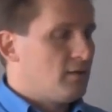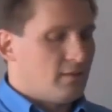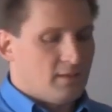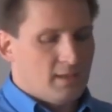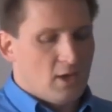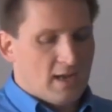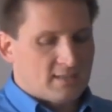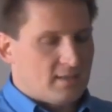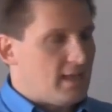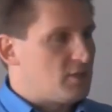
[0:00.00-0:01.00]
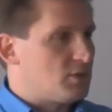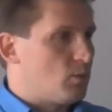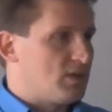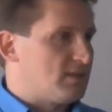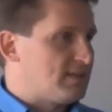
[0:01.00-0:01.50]
the oxidation
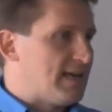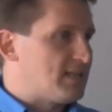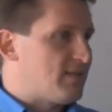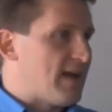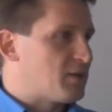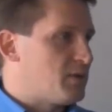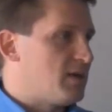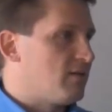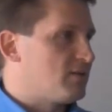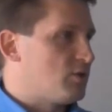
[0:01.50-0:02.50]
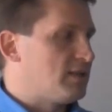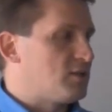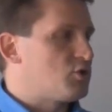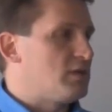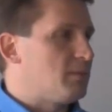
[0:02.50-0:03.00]
wasn't satisfactory enough so that
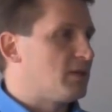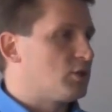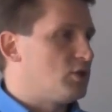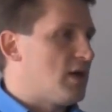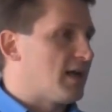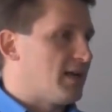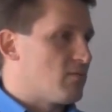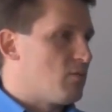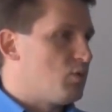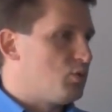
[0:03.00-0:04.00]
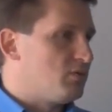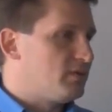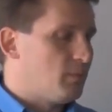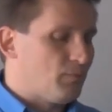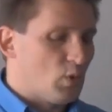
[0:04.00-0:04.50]
the treatment could not get removed
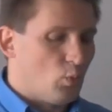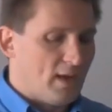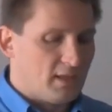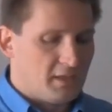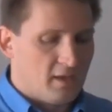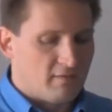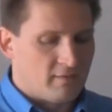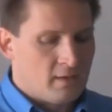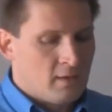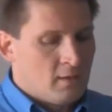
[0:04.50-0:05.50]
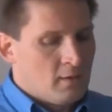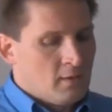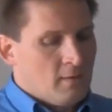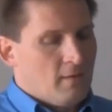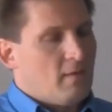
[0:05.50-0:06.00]
well enough.
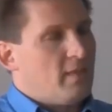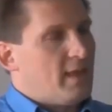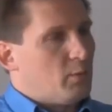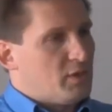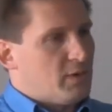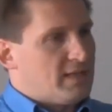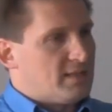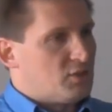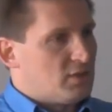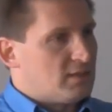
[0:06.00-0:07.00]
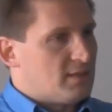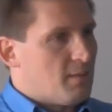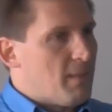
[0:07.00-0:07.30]
Then we transitioned into the